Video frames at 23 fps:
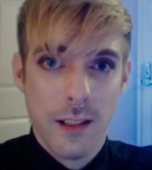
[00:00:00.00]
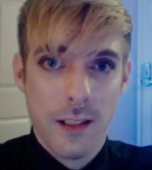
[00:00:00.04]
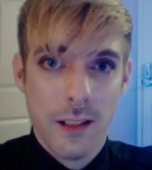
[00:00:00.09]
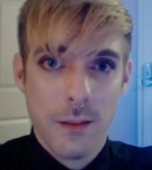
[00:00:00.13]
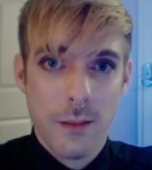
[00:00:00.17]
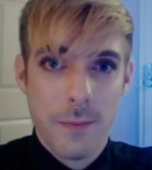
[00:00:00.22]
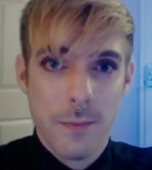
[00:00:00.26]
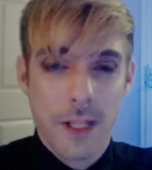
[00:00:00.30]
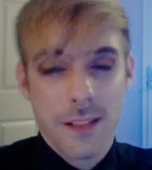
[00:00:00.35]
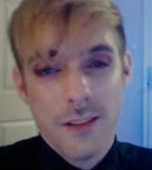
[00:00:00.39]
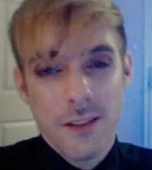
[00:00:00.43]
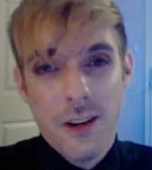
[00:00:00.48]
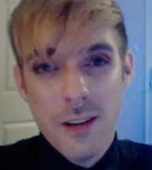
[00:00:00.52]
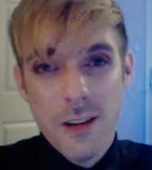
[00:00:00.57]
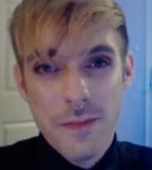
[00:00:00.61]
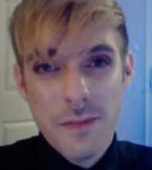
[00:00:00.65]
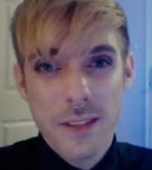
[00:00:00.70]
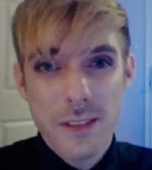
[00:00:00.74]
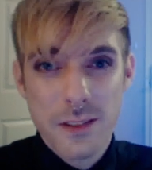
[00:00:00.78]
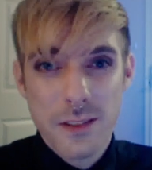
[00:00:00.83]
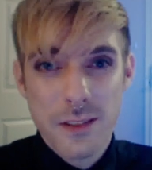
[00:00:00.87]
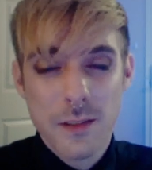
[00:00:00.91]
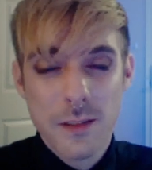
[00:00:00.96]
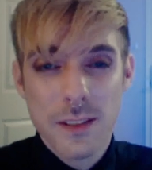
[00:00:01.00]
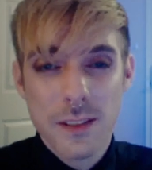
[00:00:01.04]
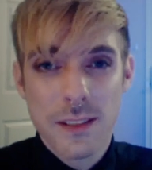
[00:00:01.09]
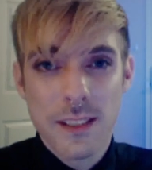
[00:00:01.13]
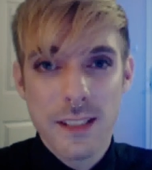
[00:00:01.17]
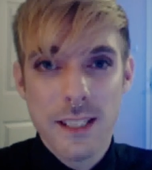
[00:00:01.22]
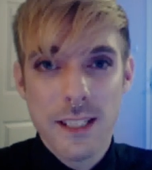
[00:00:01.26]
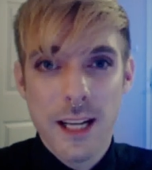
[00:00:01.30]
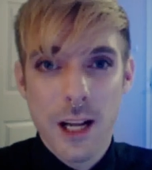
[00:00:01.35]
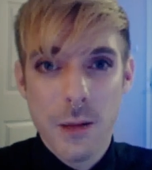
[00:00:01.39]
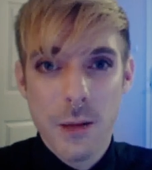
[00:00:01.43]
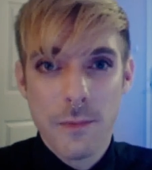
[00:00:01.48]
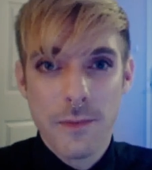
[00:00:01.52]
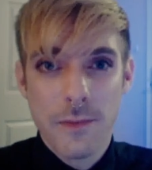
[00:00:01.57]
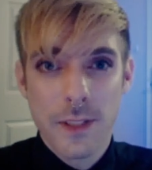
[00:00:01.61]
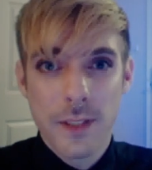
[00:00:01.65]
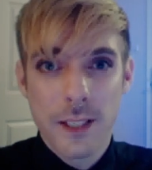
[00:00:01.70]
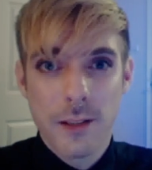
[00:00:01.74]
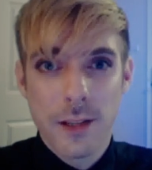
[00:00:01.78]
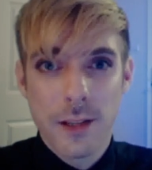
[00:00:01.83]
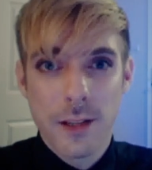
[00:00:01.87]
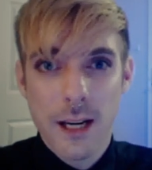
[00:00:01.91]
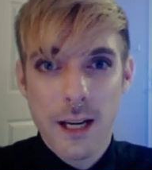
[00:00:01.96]
because often students need help
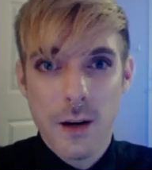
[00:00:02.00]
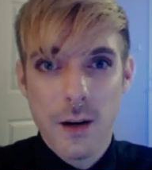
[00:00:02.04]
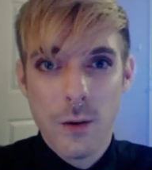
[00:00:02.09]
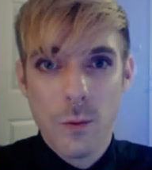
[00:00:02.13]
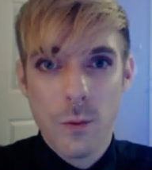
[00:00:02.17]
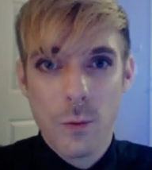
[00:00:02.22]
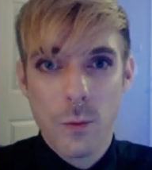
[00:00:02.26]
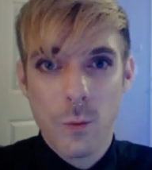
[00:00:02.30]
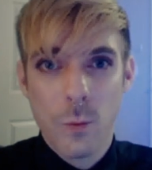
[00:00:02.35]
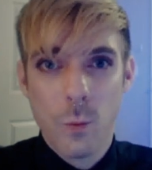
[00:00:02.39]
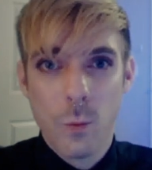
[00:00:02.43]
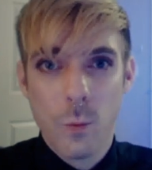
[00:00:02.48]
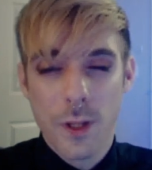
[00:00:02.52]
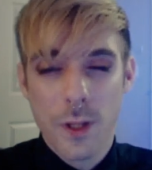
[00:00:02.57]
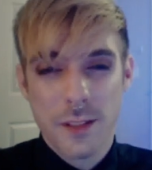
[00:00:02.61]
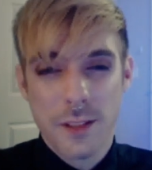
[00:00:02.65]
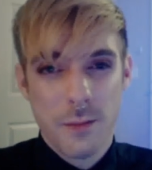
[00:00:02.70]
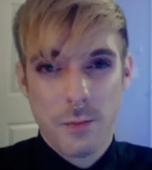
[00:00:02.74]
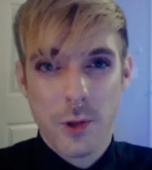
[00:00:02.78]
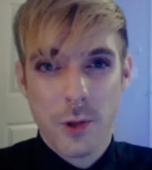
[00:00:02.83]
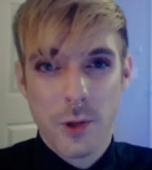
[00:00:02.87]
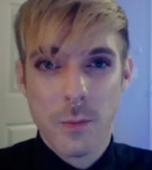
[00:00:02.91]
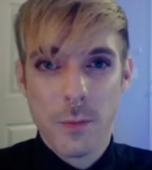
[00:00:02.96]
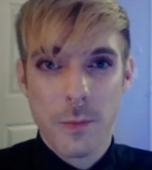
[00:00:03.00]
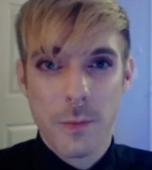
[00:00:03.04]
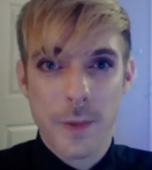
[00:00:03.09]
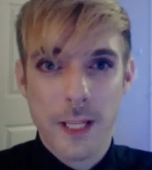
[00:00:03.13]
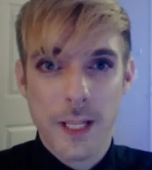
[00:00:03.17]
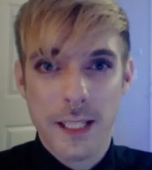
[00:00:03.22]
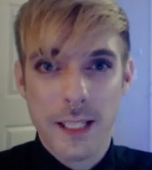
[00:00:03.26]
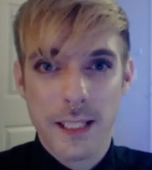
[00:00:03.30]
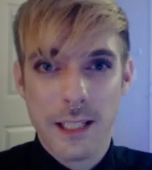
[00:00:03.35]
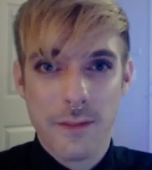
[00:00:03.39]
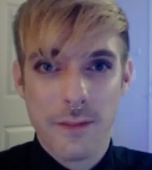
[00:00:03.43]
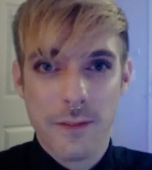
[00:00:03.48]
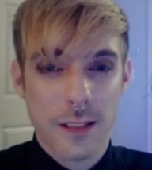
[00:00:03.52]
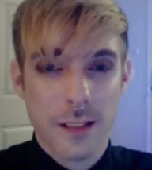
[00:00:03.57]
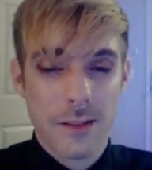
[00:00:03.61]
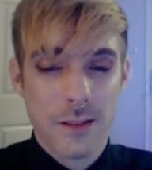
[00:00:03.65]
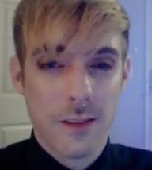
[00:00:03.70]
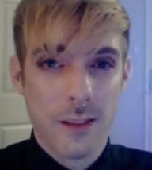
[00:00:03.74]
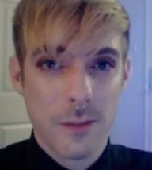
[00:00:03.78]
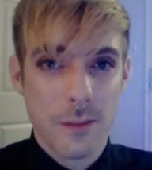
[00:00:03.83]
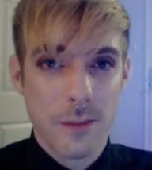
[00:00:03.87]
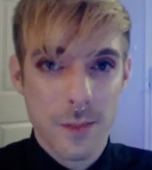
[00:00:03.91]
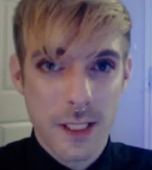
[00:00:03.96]
figuring out what's appropriate given the
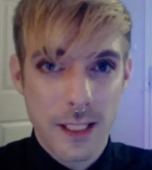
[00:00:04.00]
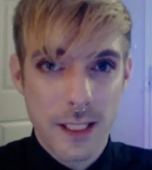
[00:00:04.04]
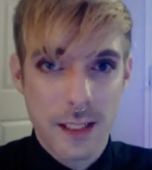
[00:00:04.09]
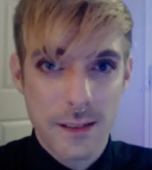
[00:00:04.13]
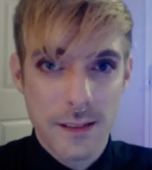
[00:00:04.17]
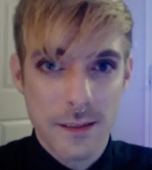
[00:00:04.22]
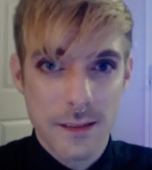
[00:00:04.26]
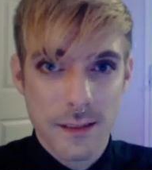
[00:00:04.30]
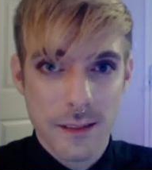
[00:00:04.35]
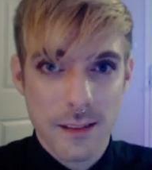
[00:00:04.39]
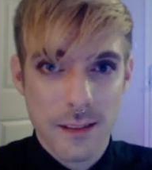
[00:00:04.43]
circumstance.